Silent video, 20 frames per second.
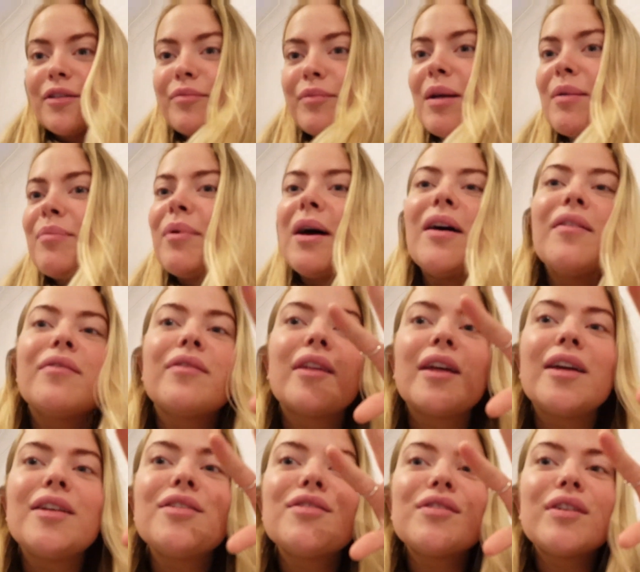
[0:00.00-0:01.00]
my
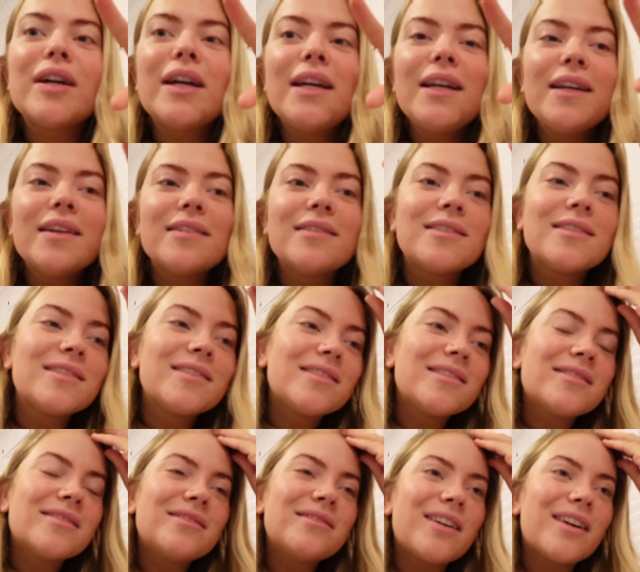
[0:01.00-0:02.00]
birthday treat.
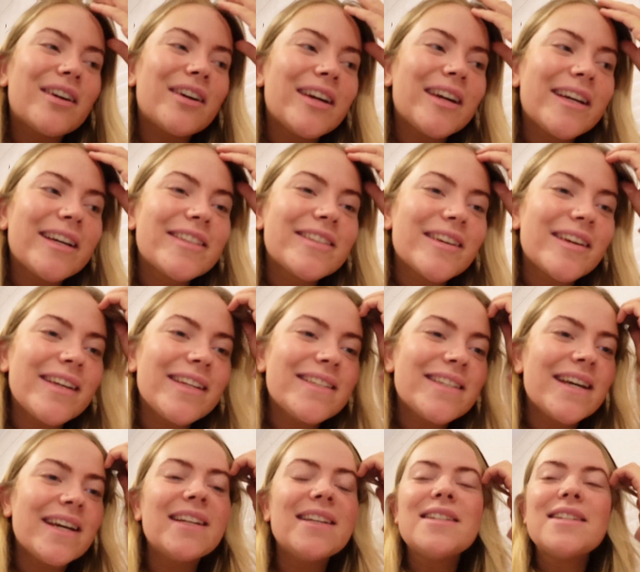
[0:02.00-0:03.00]
Very
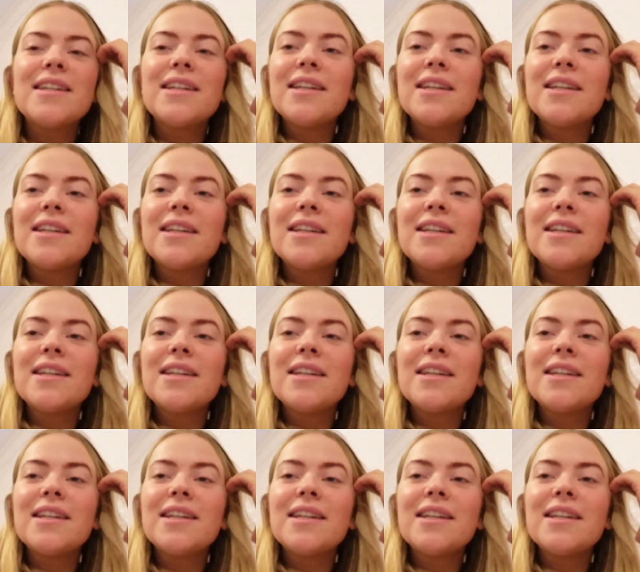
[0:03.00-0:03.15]
excited.